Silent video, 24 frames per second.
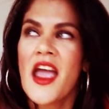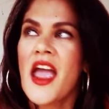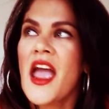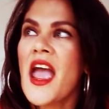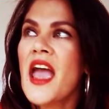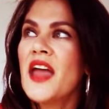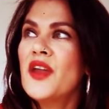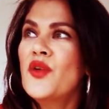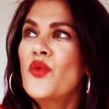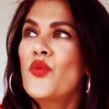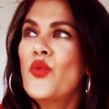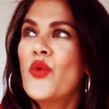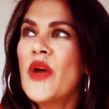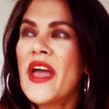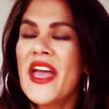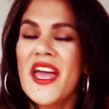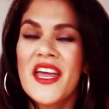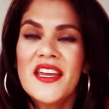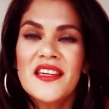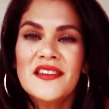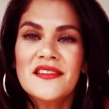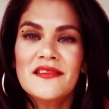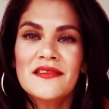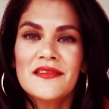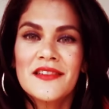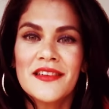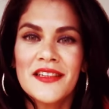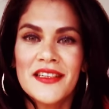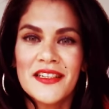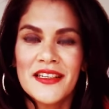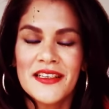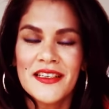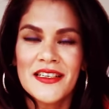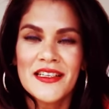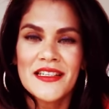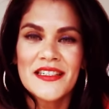And when?
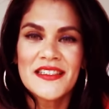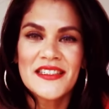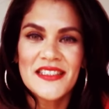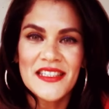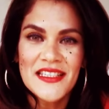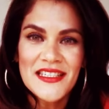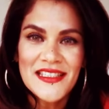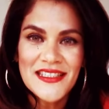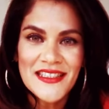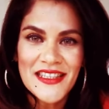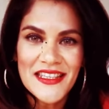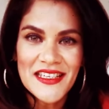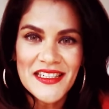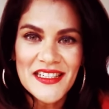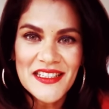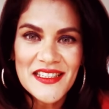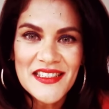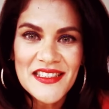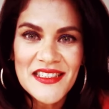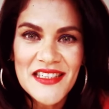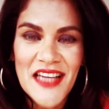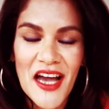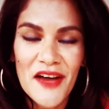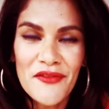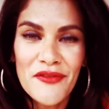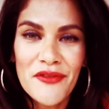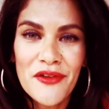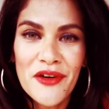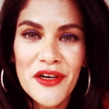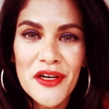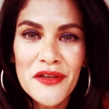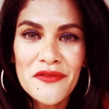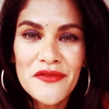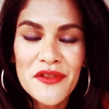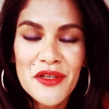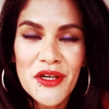Since the
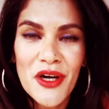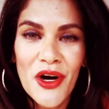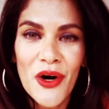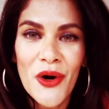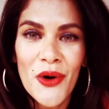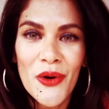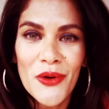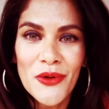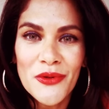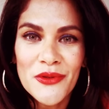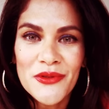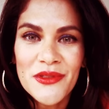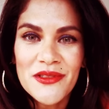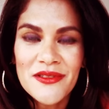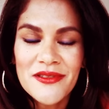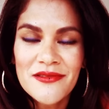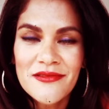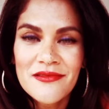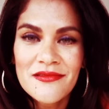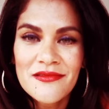discovery of gold.